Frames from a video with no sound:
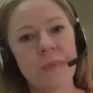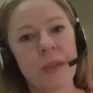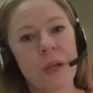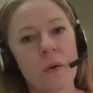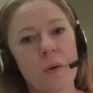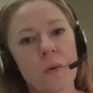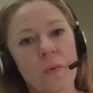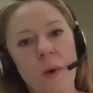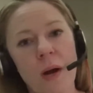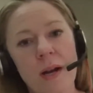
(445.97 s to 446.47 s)

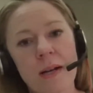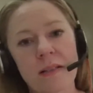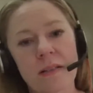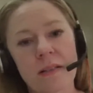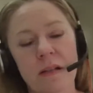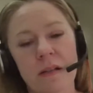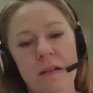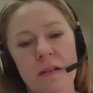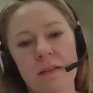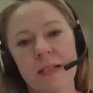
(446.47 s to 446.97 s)
One is
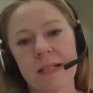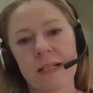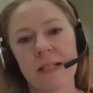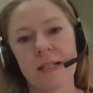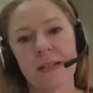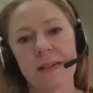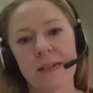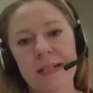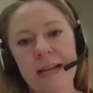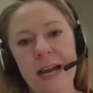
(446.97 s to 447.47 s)
called
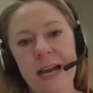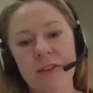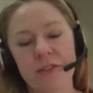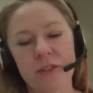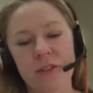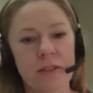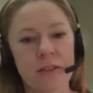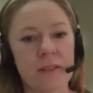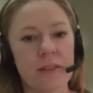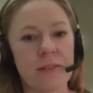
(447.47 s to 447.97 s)
the
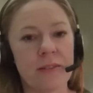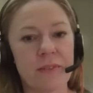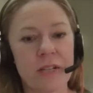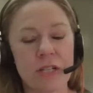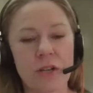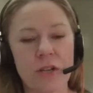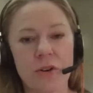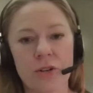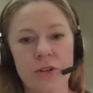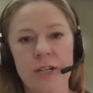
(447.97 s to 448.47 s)
National Living
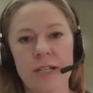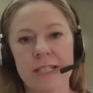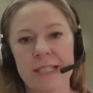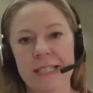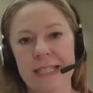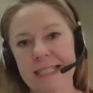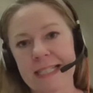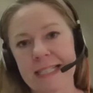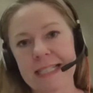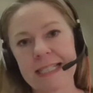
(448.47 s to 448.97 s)
Donor
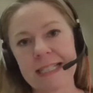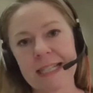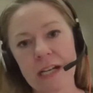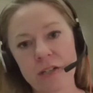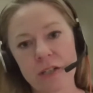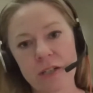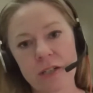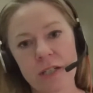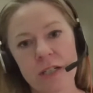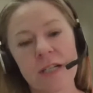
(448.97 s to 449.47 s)
Assistance
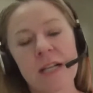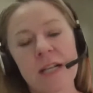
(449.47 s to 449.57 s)
Center,